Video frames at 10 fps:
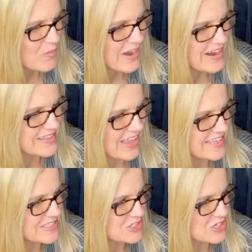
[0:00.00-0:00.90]
where I
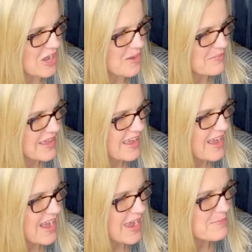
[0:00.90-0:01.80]
like to shop.
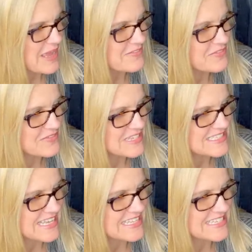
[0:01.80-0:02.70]
I paid 50
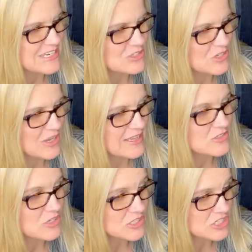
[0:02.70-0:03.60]
cents and it took
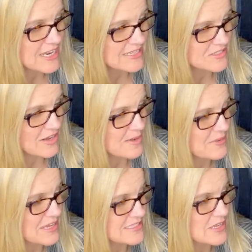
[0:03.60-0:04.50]
and took a chance on it because